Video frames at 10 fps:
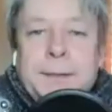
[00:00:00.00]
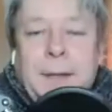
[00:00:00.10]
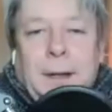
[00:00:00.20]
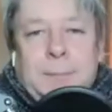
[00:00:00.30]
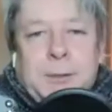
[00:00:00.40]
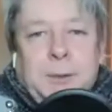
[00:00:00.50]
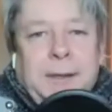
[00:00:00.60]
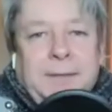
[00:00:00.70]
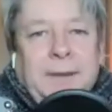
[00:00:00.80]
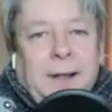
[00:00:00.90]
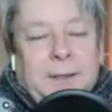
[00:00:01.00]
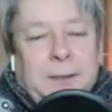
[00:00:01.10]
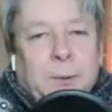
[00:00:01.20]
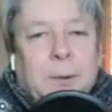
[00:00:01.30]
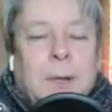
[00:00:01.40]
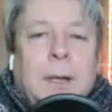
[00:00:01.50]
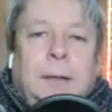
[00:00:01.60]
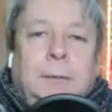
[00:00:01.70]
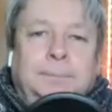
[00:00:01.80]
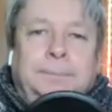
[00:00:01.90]
I'm sure they value.
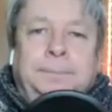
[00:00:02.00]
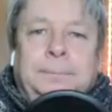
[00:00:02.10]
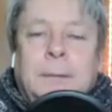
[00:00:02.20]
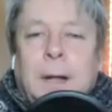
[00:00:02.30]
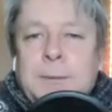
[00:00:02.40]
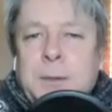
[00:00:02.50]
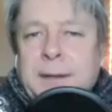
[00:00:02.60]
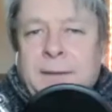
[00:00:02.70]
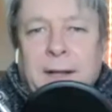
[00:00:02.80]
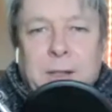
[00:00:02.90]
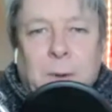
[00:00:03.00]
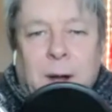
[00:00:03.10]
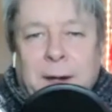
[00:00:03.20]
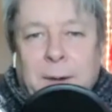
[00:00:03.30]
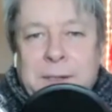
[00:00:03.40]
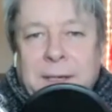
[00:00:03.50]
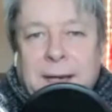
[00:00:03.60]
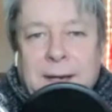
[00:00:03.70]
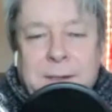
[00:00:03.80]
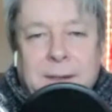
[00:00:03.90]
I'm sure they value higher
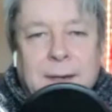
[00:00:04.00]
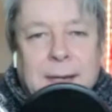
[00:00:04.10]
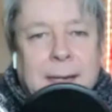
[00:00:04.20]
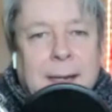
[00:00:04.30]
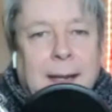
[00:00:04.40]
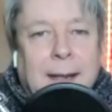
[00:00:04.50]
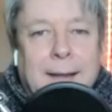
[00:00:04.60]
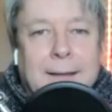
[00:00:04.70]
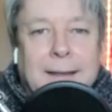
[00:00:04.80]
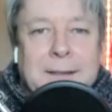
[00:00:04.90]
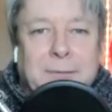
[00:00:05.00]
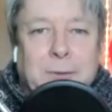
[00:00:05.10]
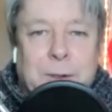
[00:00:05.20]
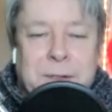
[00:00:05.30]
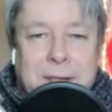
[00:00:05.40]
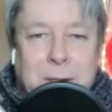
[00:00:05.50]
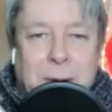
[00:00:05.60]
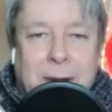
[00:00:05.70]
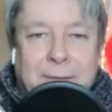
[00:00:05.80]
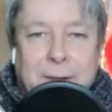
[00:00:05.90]
education, unless, of course, they don't
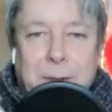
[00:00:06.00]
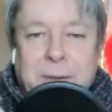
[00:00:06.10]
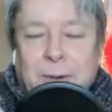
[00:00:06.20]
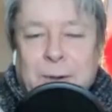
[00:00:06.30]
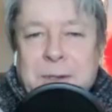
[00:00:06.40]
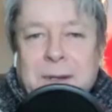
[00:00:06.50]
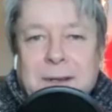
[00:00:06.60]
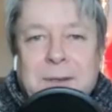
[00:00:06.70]
have a university.